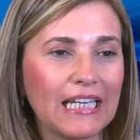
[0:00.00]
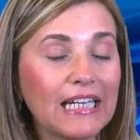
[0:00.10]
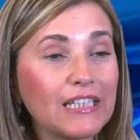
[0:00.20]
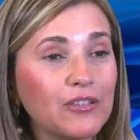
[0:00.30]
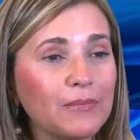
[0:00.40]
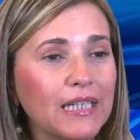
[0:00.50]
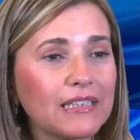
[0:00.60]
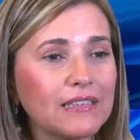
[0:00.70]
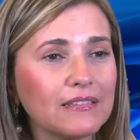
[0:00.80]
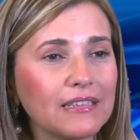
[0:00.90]

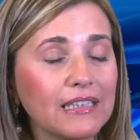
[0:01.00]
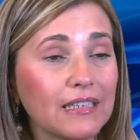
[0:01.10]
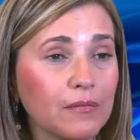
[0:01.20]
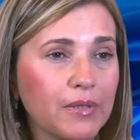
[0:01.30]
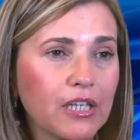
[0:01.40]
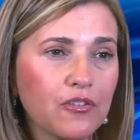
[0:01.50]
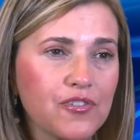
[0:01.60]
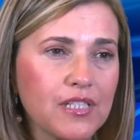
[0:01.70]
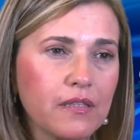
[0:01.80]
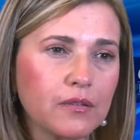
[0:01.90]
Lenalidomide can be
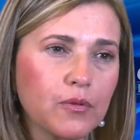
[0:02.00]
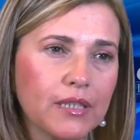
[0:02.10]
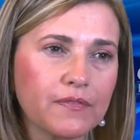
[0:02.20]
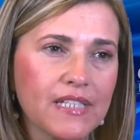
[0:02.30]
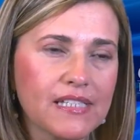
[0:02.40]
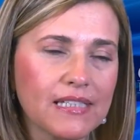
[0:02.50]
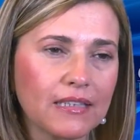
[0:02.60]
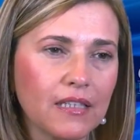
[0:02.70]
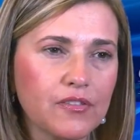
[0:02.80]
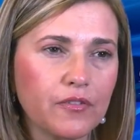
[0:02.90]
considered one of the
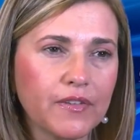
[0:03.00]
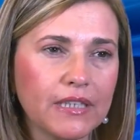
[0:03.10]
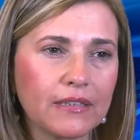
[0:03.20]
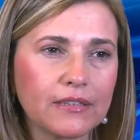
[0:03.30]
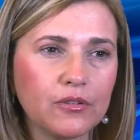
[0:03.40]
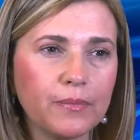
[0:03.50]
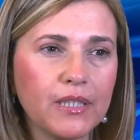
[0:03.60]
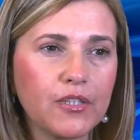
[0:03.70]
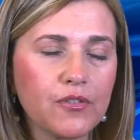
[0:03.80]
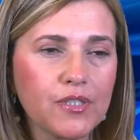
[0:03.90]
standards of care to be
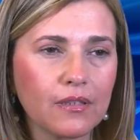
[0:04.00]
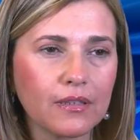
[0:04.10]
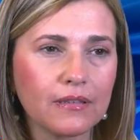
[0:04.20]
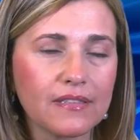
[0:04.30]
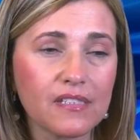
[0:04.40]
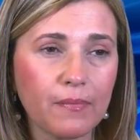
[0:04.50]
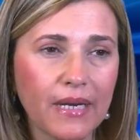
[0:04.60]
used as